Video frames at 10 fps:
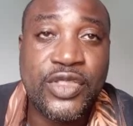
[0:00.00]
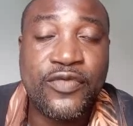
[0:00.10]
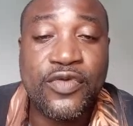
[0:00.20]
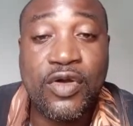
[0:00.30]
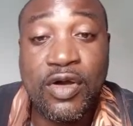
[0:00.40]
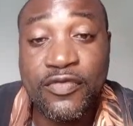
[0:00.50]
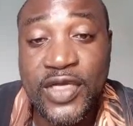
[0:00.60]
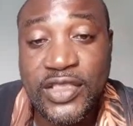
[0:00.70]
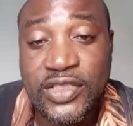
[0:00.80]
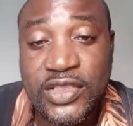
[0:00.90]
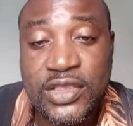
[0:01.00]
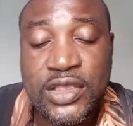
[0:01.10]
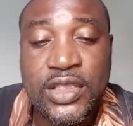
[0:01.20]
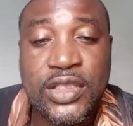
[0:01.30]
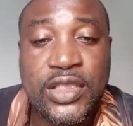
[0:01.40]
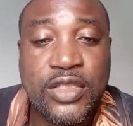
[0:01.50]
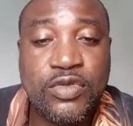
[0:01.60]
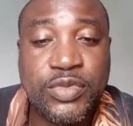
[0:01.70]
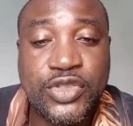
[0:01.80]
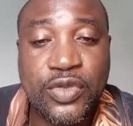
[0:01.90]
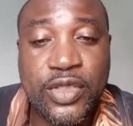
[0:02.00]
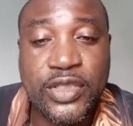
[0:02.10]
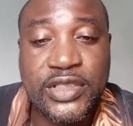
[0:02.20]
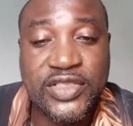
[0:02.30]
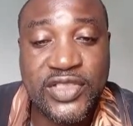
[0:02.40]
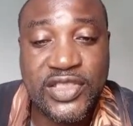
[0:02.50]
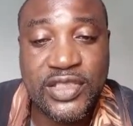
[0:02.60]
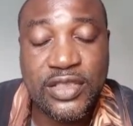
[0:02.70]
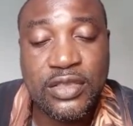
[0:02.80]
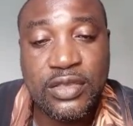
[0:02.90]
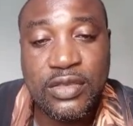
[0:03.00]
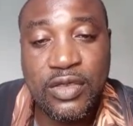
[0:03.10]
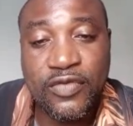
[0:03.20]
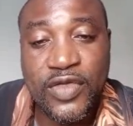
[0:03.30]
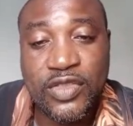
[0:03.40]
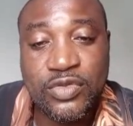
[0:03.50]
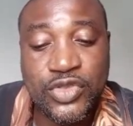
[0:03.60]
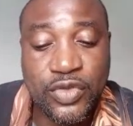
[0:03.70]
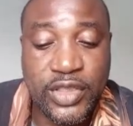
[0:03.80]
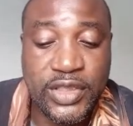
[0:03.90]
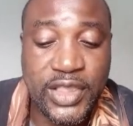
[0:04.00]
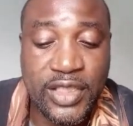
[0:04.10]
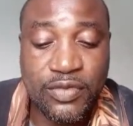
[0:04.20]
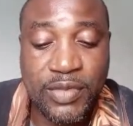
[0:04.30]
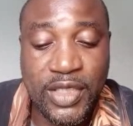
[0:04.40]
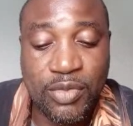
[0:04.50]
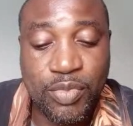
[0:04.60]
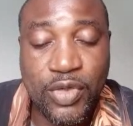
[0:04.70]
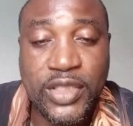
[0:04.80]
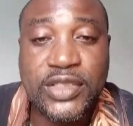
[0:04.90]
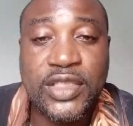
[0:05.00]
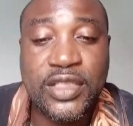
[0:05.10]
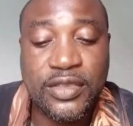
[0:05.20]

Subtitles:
sort of culverts, it will be showing it existing culvert, it will be showing it there by the point